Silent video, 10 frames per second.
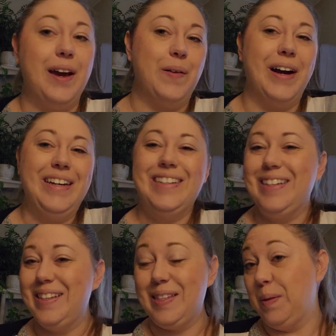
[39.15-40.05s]
I
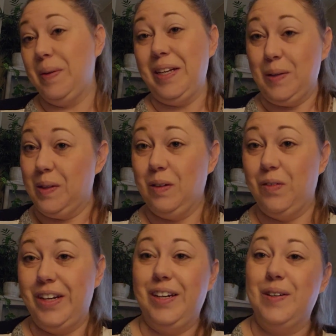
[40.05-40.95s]
watched so many
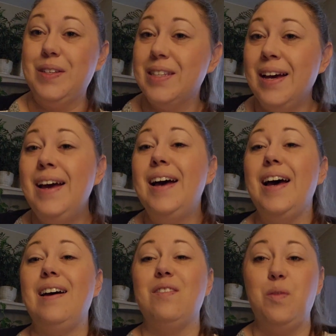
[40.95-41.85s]
YouTube videos
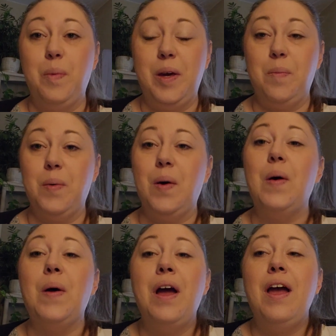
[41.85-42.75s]
of people